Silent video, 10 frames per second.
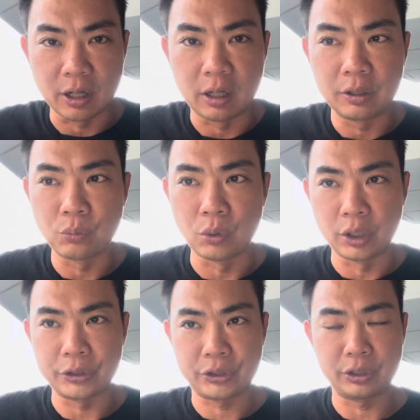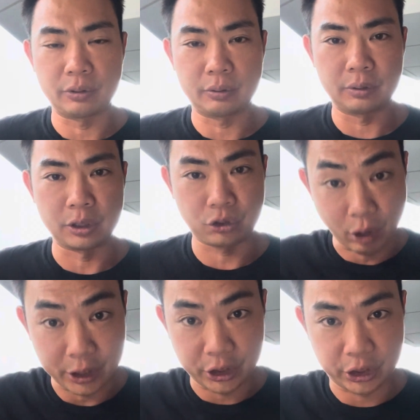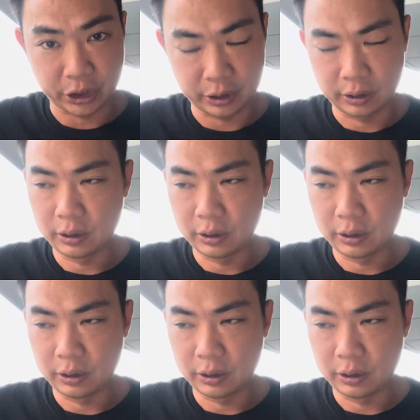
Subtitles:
on was the stretch.